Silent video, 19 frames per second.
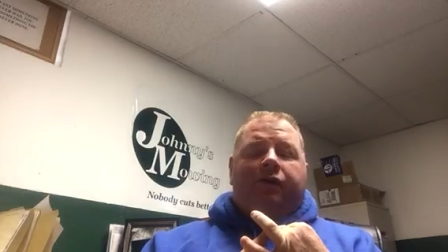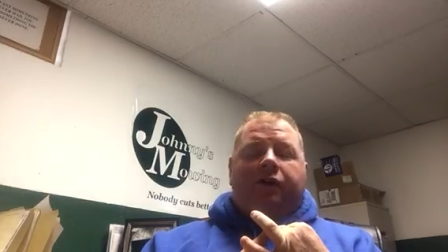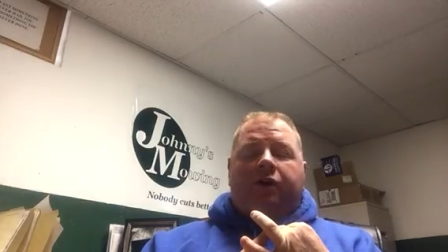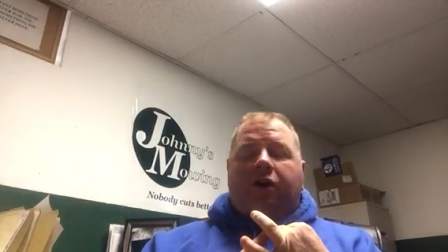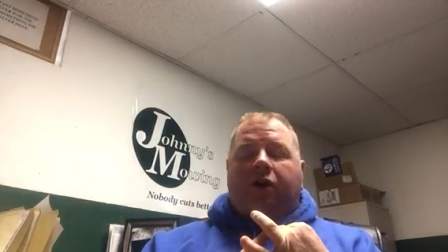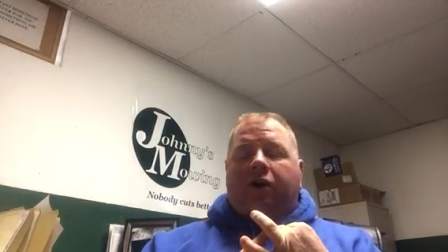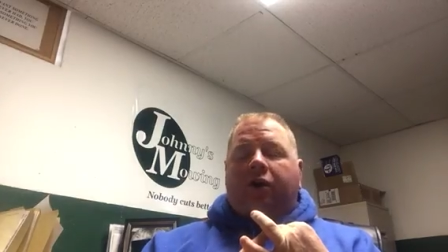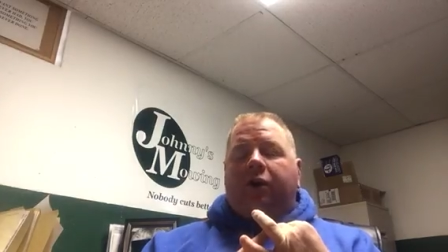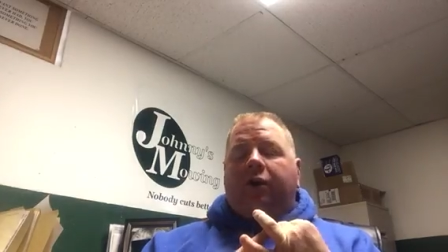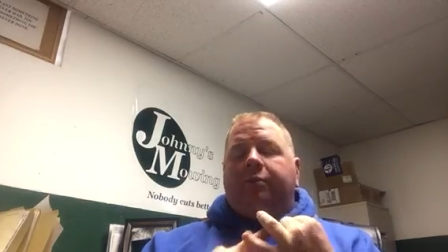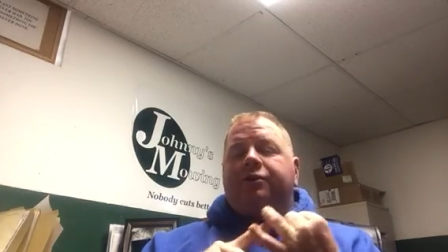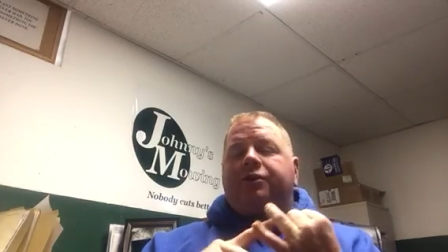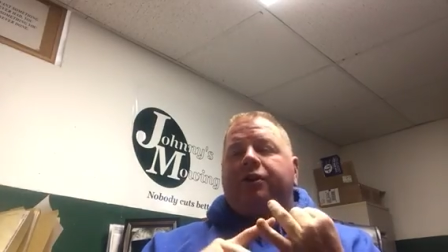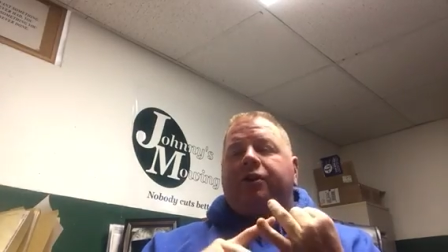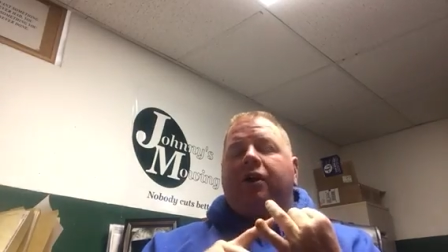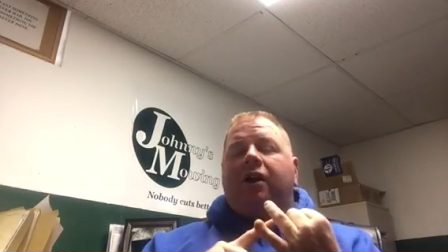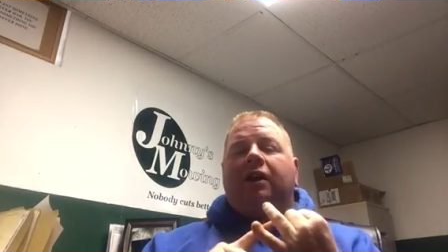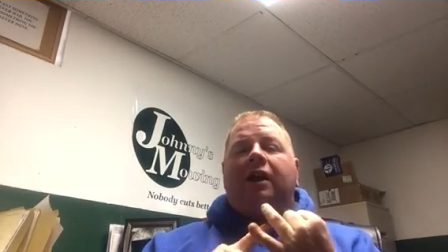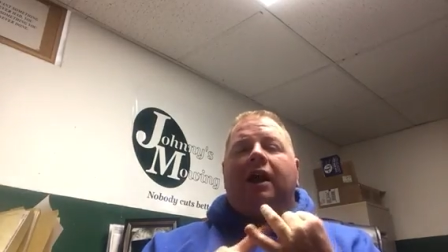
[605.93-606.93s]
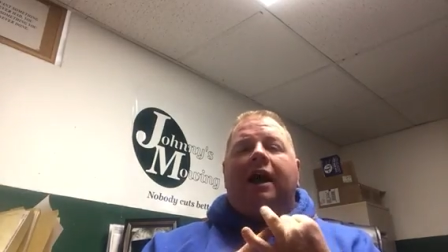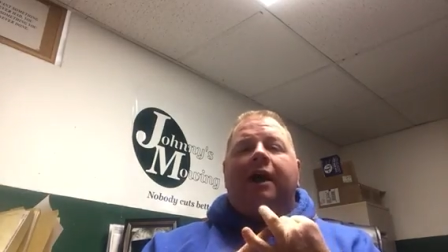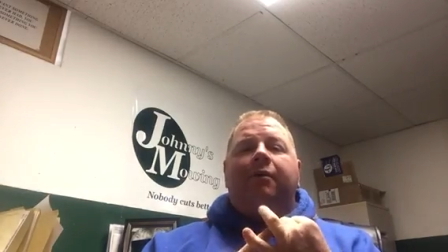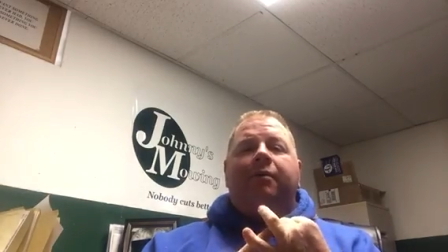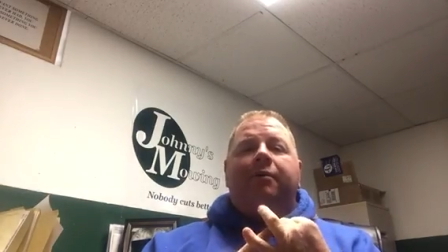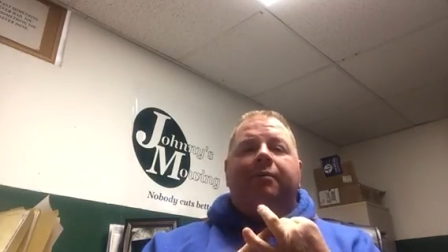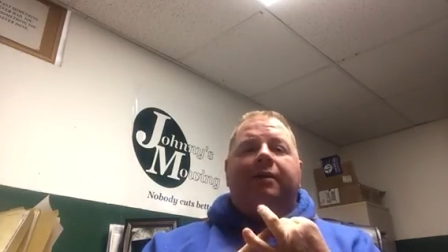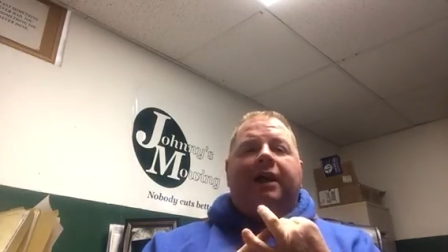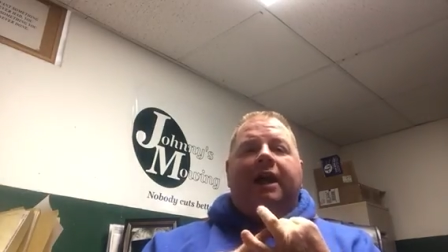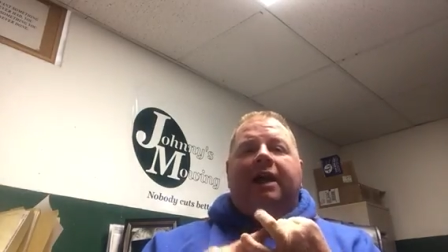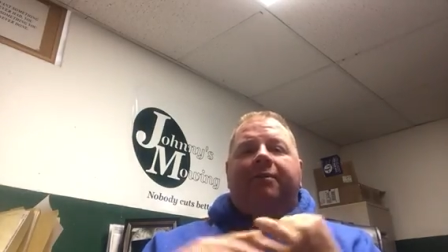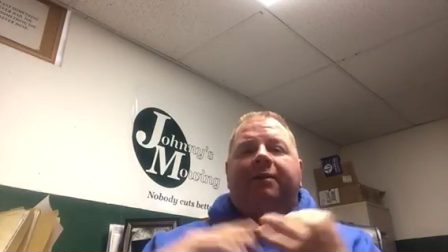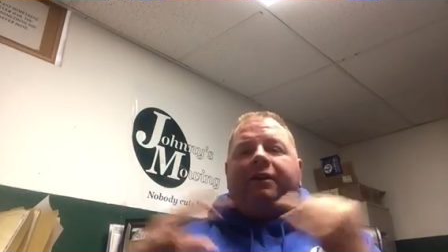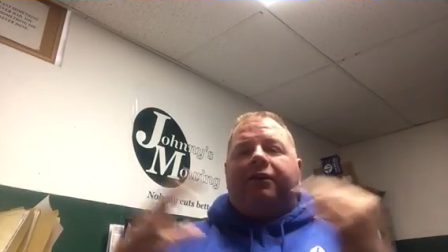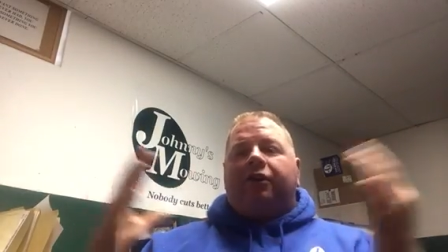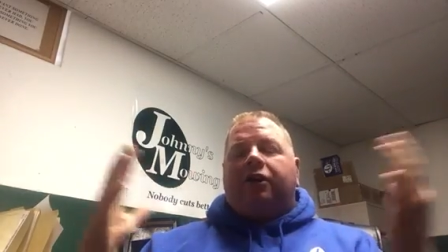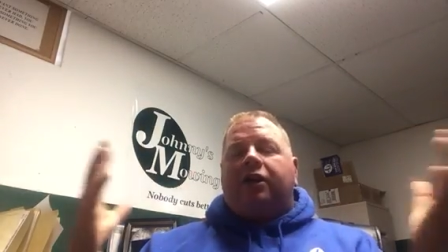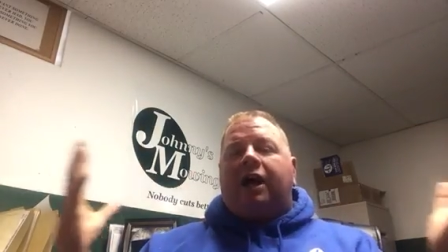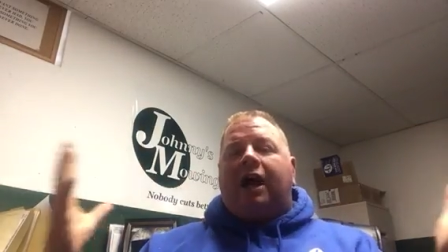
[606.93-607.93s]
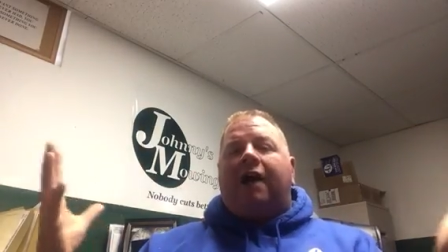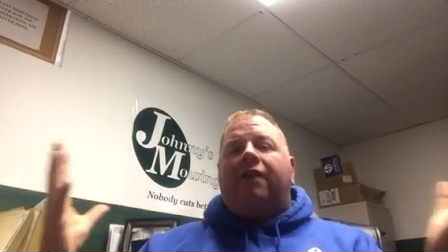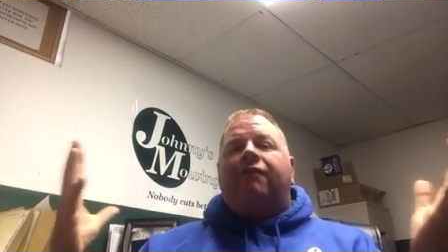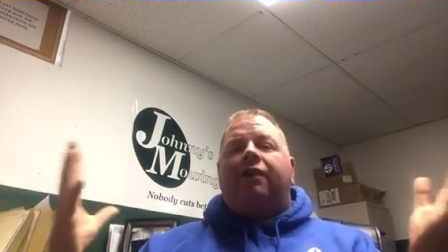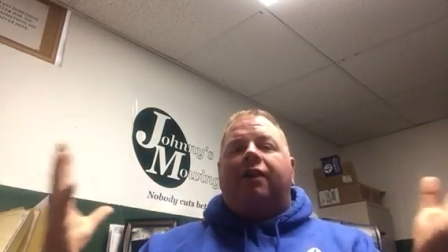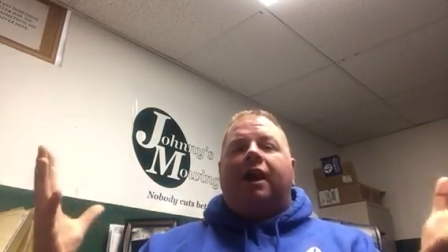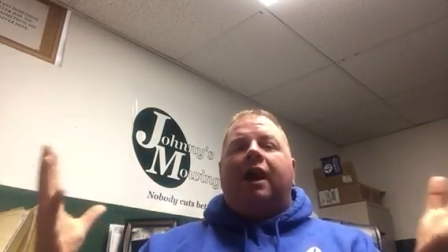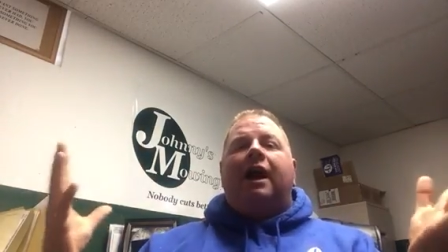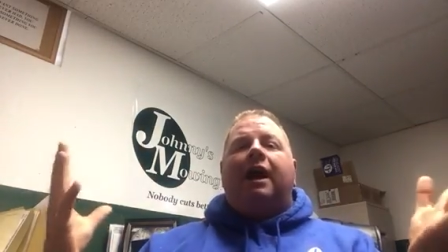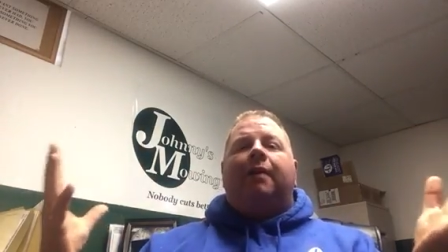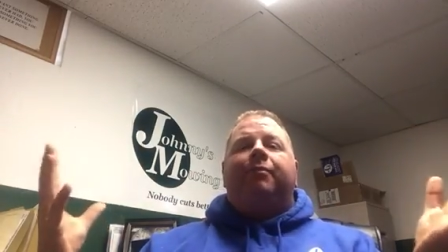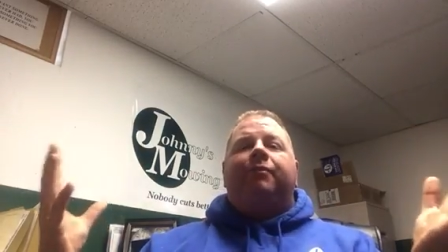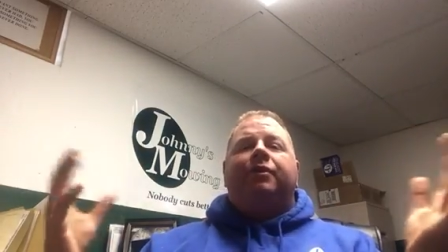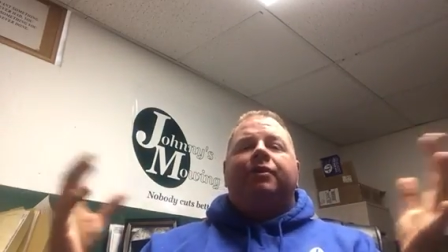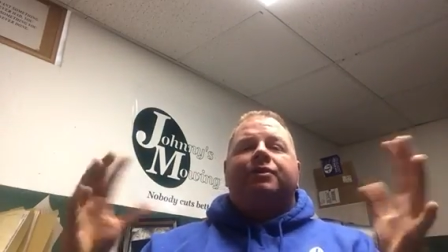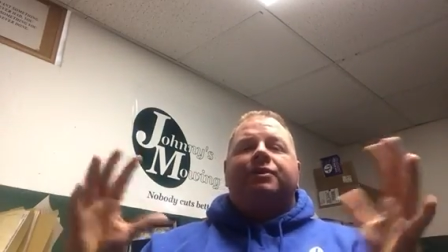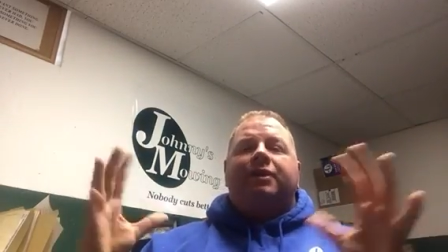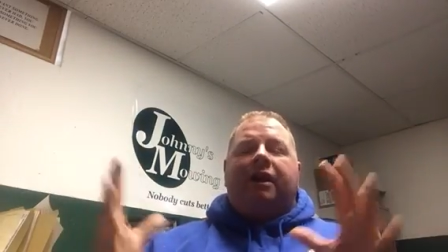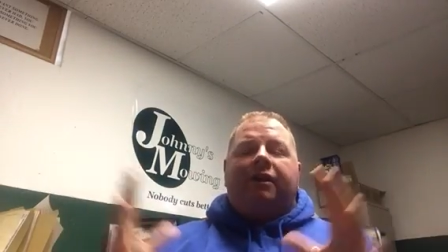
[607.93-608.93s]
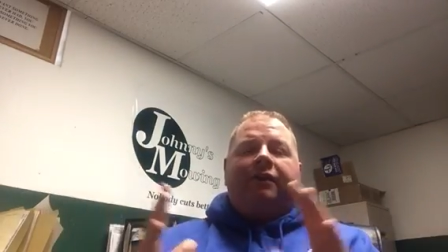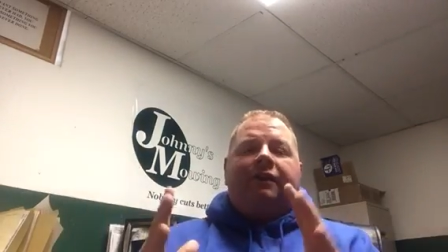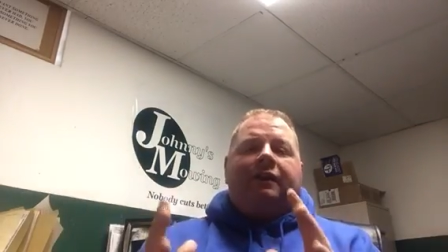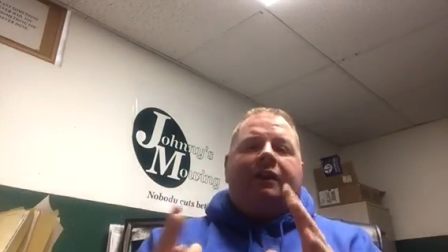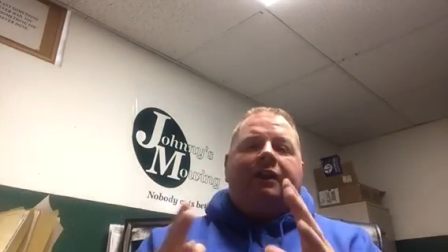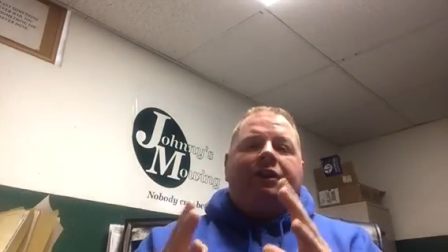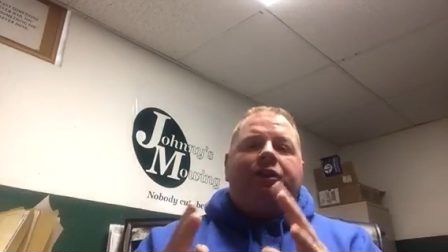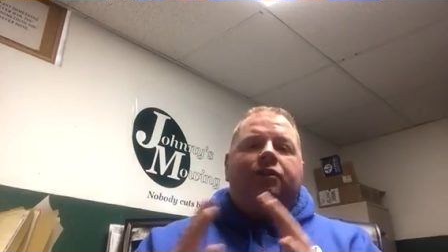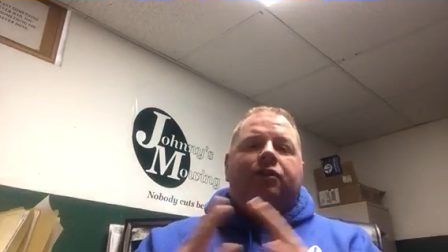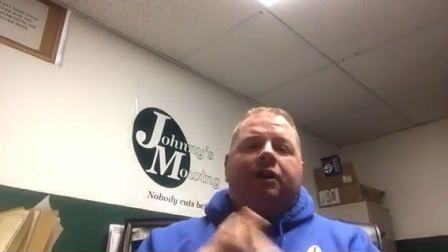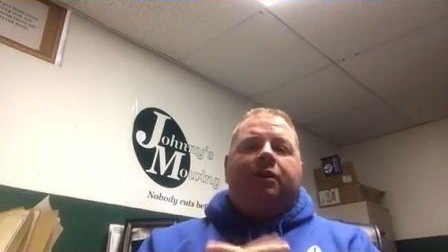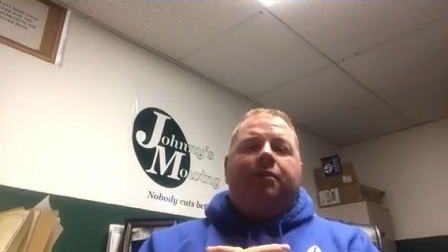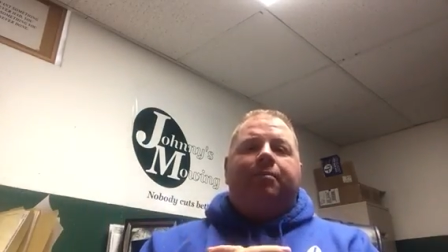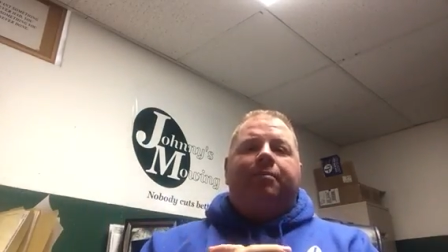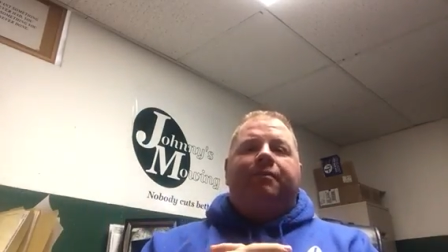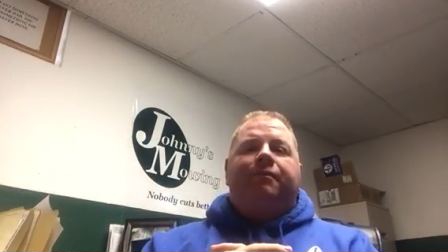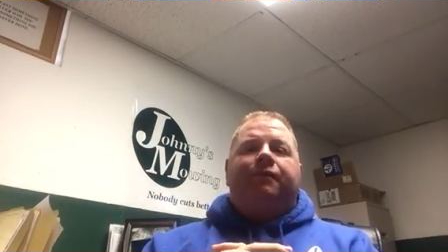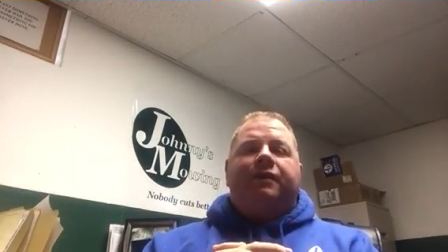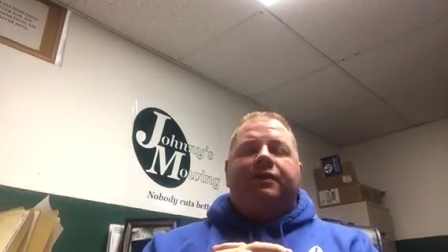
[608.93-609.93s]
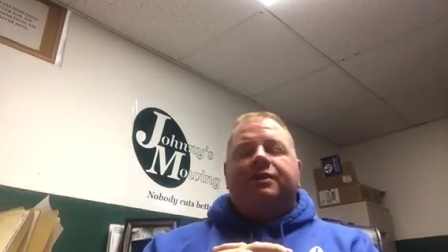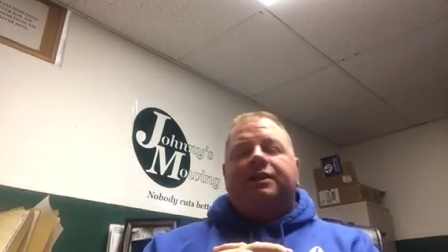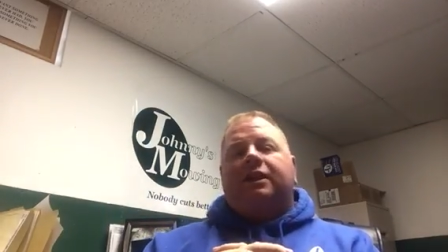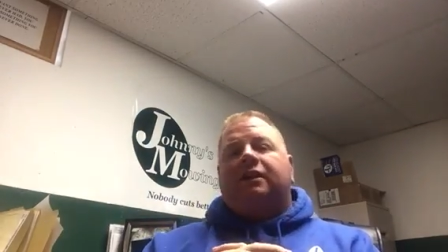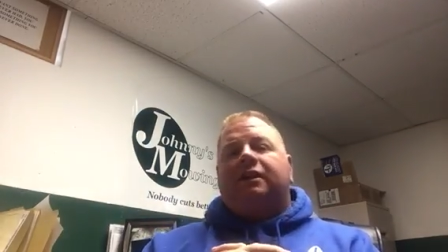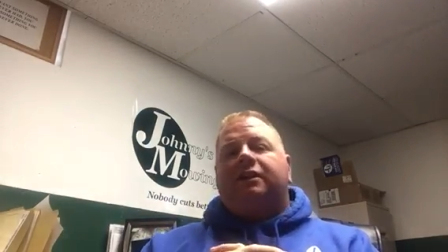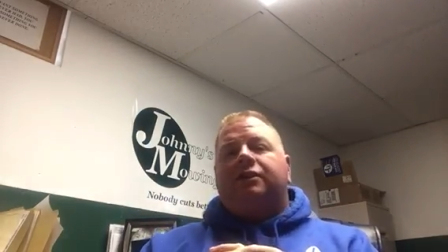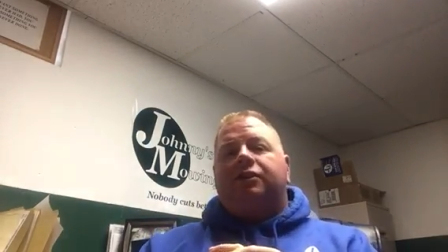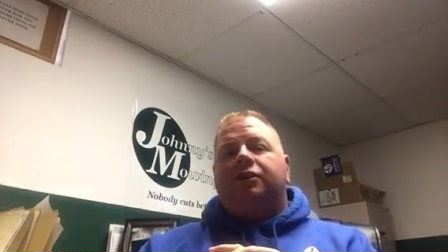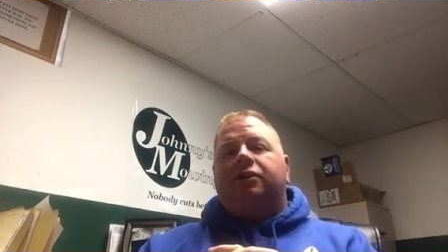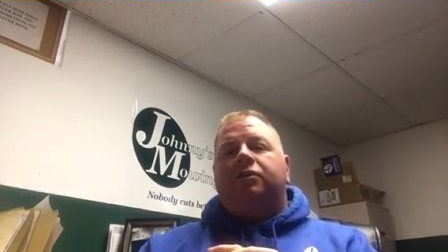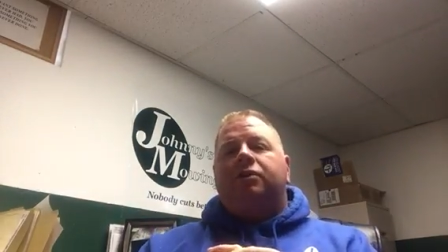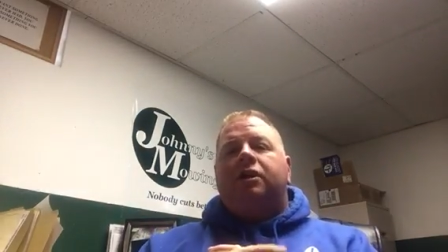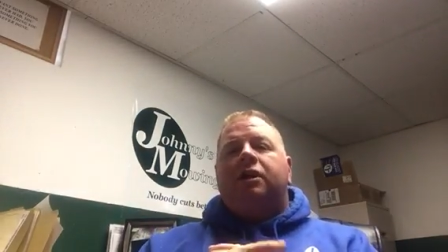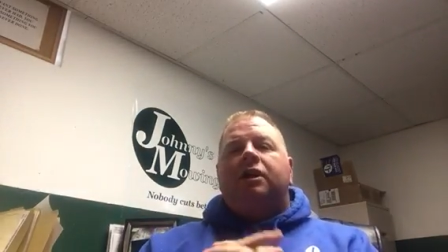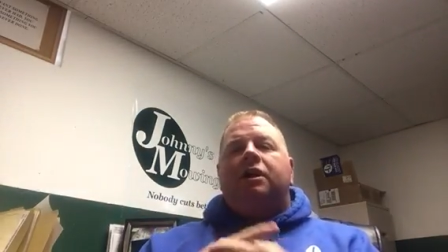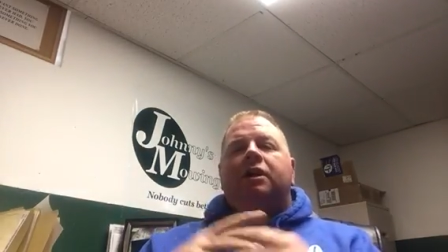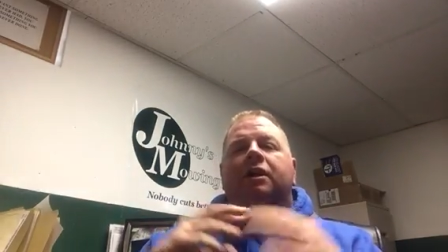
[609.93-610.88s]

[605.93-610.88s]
for curbs. You're not liable. I mean, they're covered up. There's nothing that you can physically do.